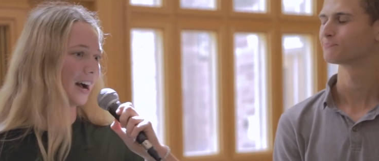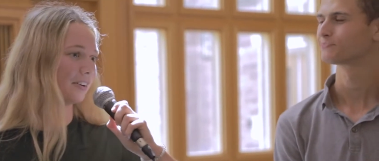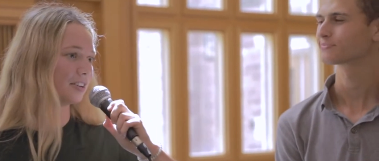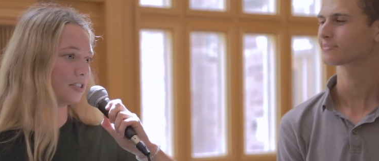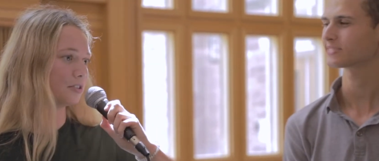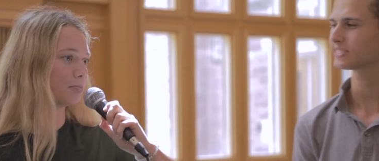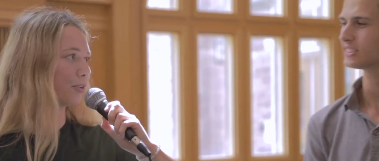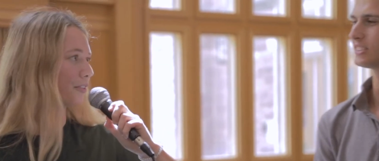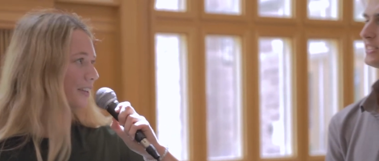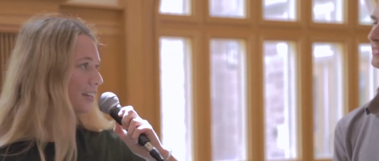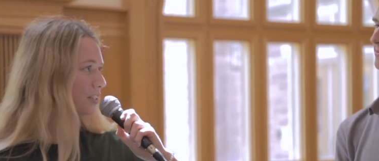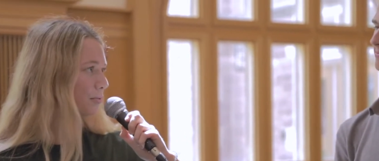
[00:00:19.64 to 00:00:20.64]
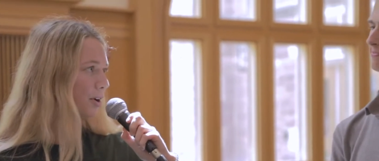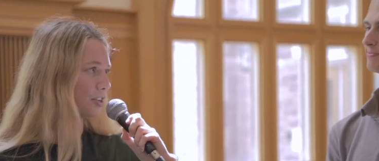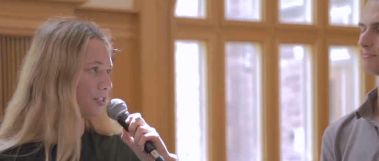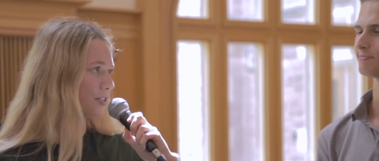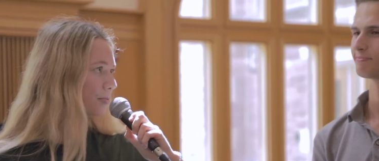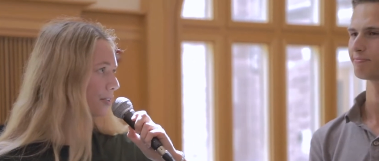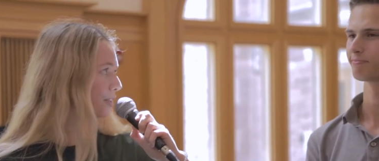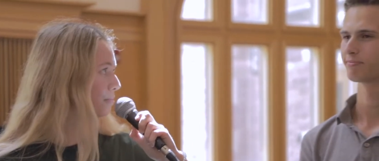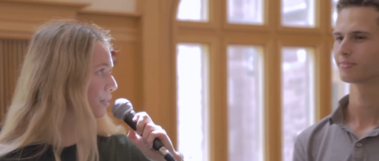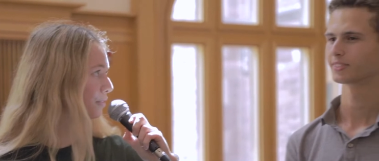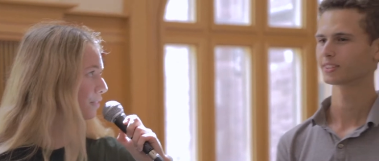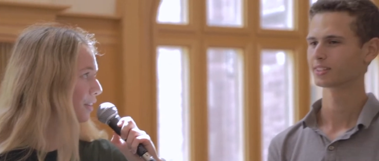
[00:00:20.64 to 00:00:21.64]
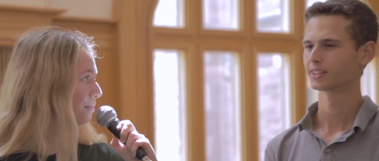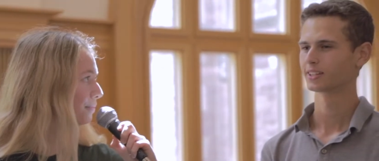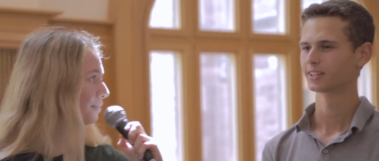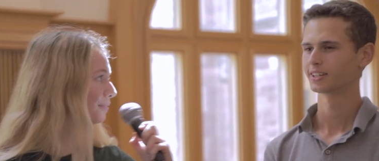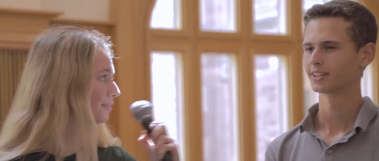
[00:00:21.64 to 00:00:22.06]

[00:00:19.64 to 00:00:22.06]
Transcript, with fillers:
Speaker 1: how did you both get to WashU? Where are you both from?